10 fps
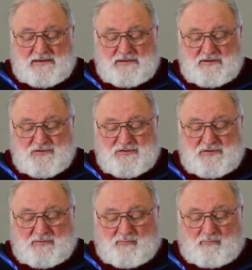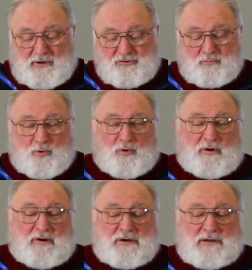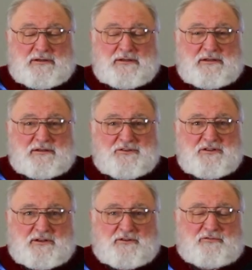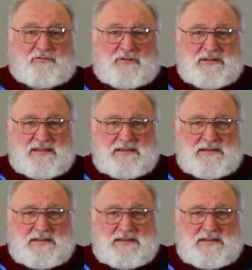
is much more intense.